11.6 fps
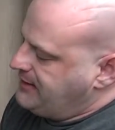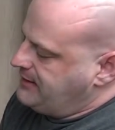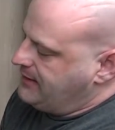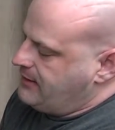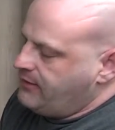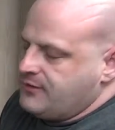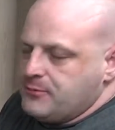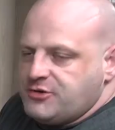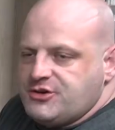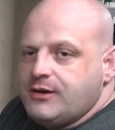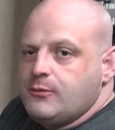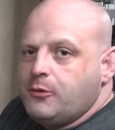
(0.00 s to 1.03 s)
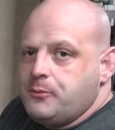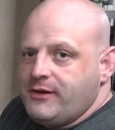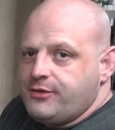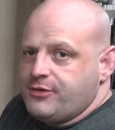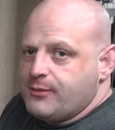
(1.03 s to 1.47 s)
and the machine will
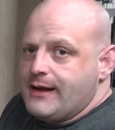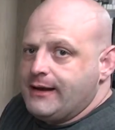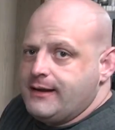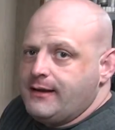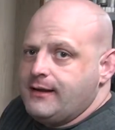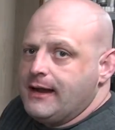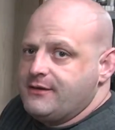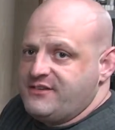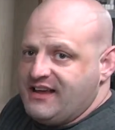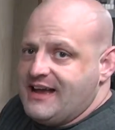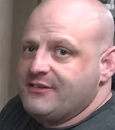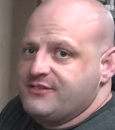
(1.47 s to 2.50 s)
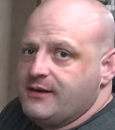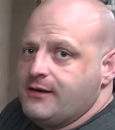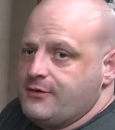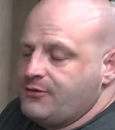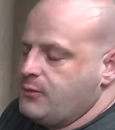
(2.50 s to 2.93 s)
be threaded and
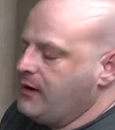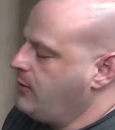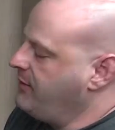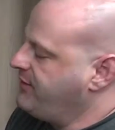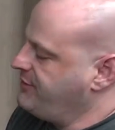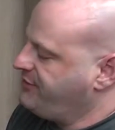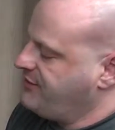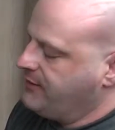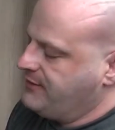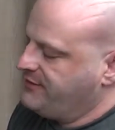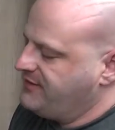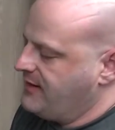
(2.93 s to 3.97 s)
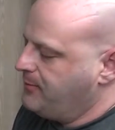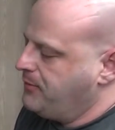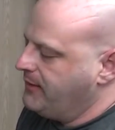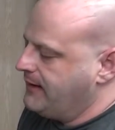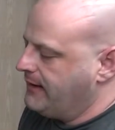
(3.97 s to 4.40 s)
tested as well with the sewing
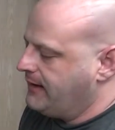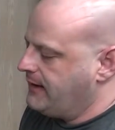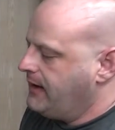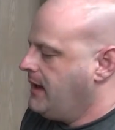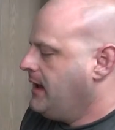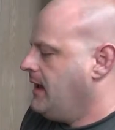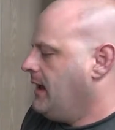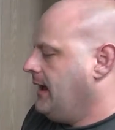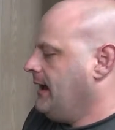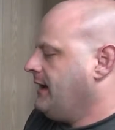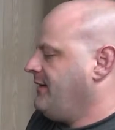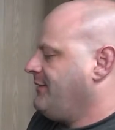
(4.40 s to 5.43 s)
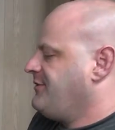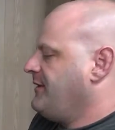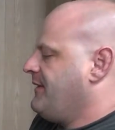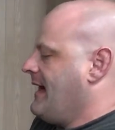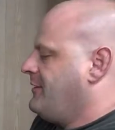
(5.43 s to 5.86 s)
sample in it. In
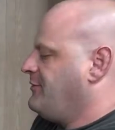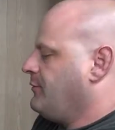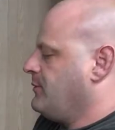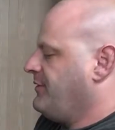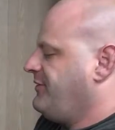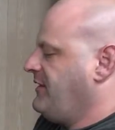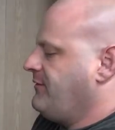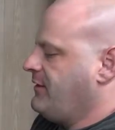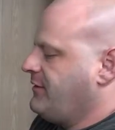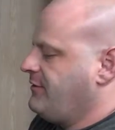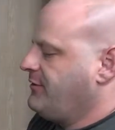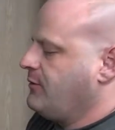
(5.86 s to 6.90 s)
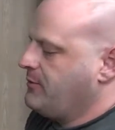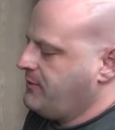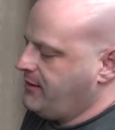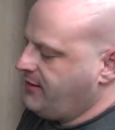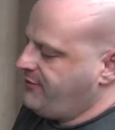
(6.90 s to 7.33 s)
addition to that, you'll receive an
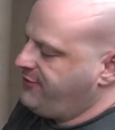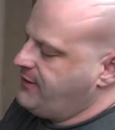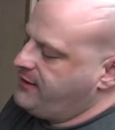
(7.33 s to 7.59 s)
assortment of